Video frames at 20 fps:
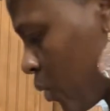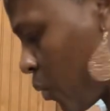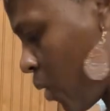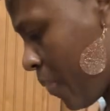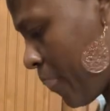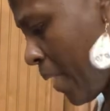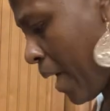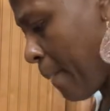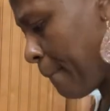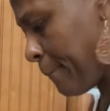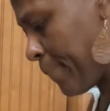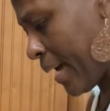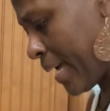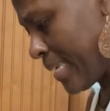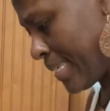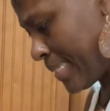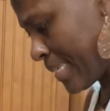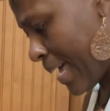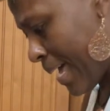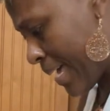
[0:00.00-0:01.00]
want that bite
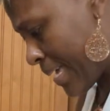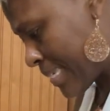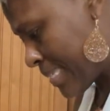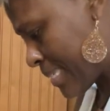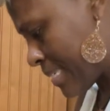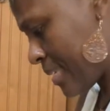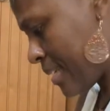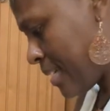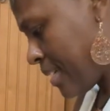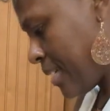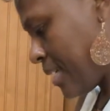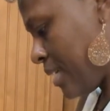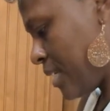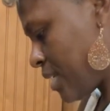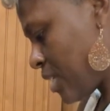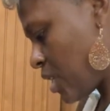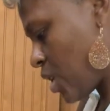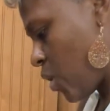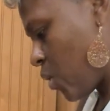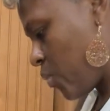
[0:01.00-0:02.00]
size.
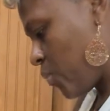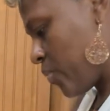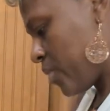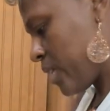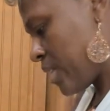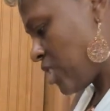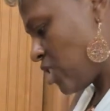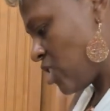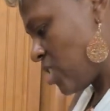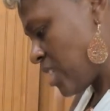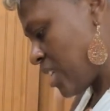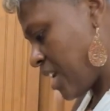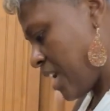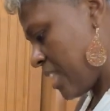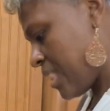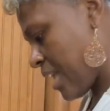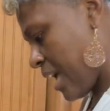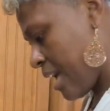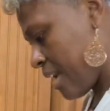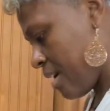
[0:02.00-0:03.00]
So let's just cut
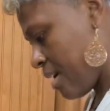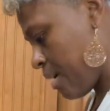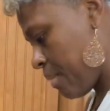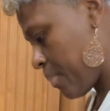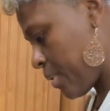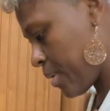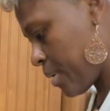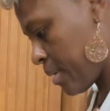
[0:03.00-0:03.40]
that up.